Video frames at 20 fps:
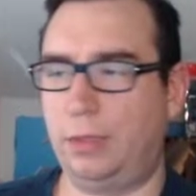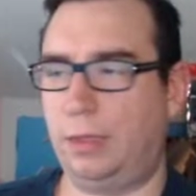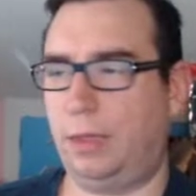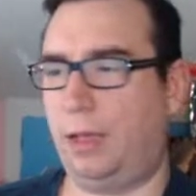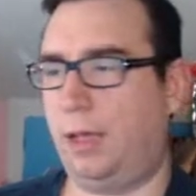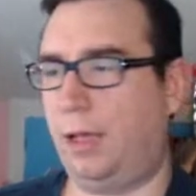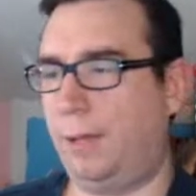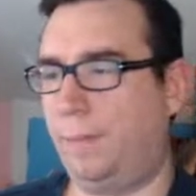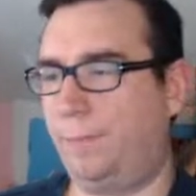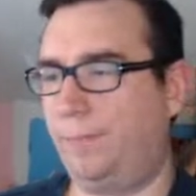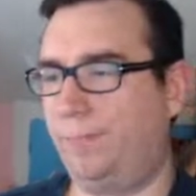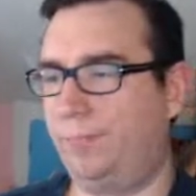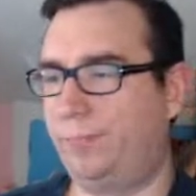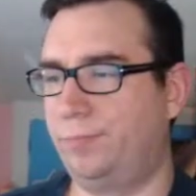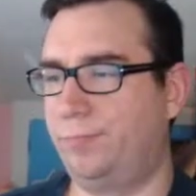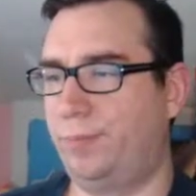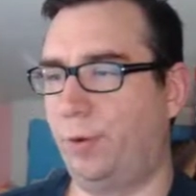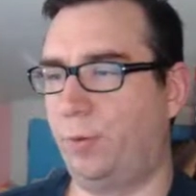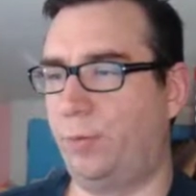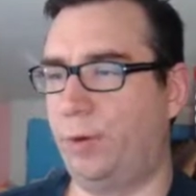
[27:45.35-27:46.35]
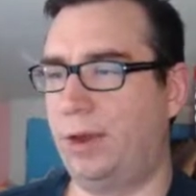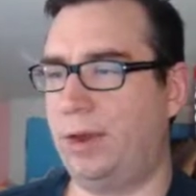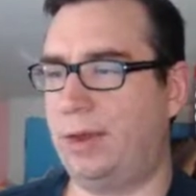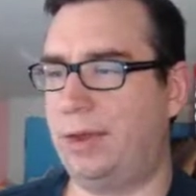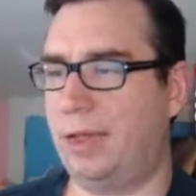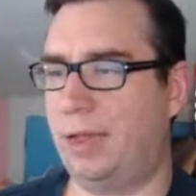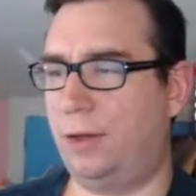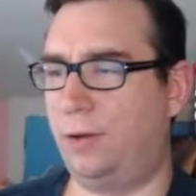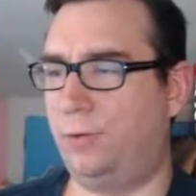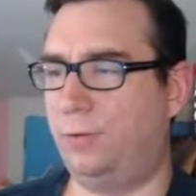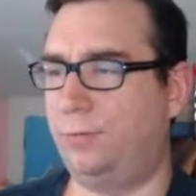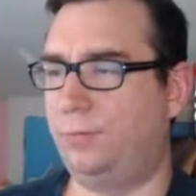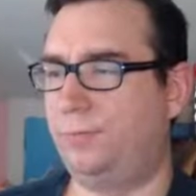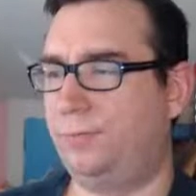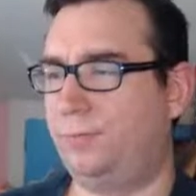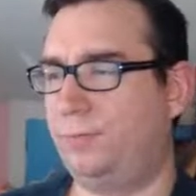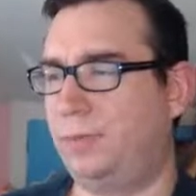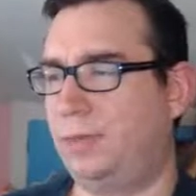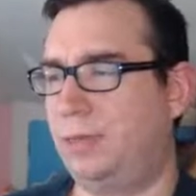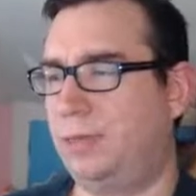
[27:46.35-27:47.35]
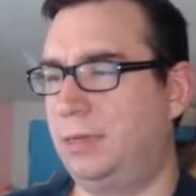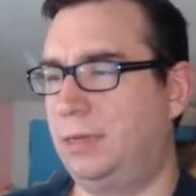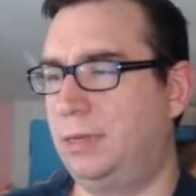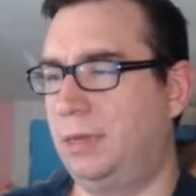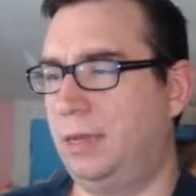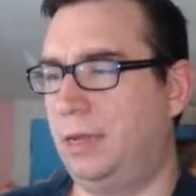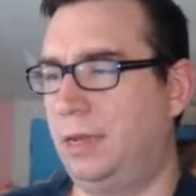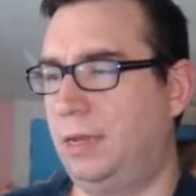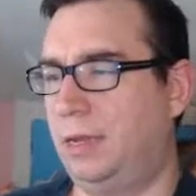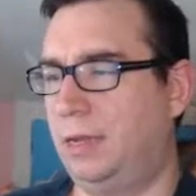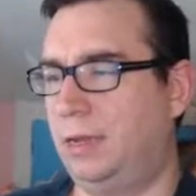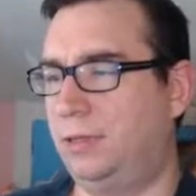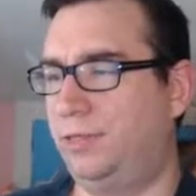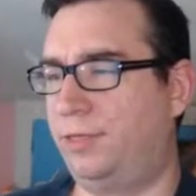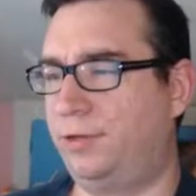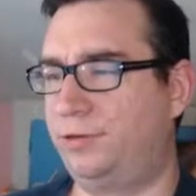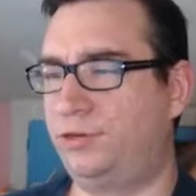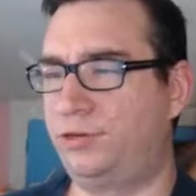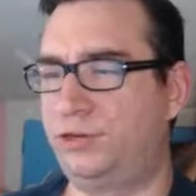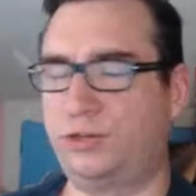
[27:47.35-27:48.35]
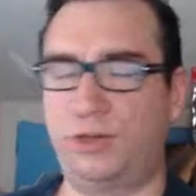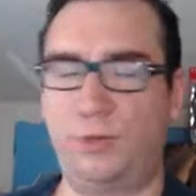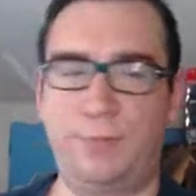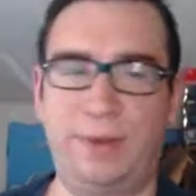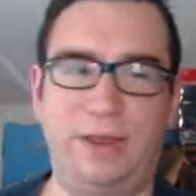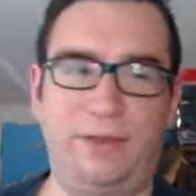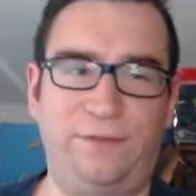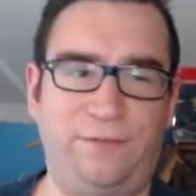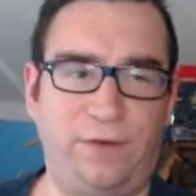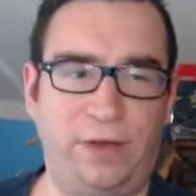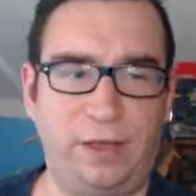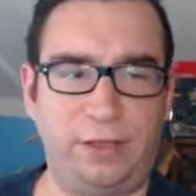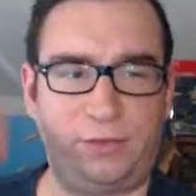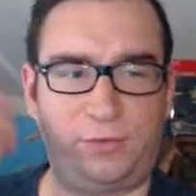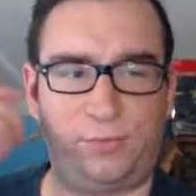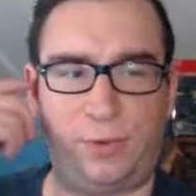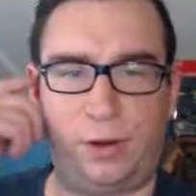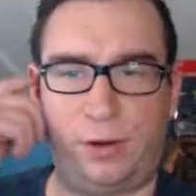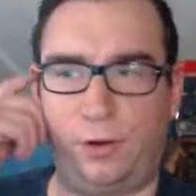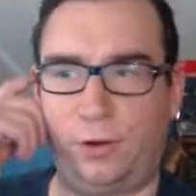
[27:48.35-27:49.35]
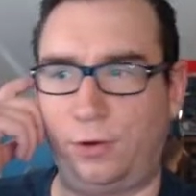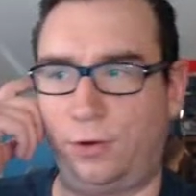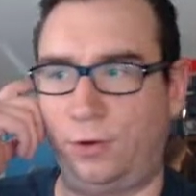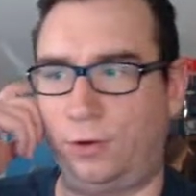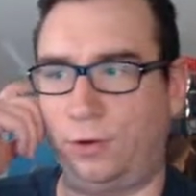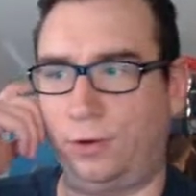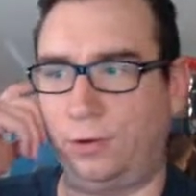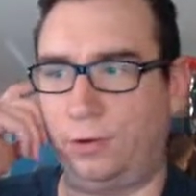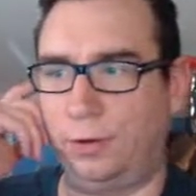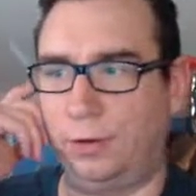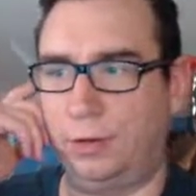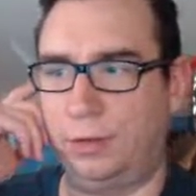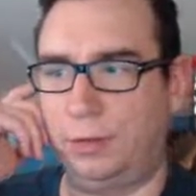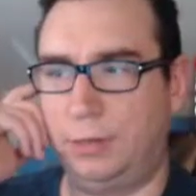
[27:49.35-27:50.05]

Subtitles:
But right now, there's just so many fights where her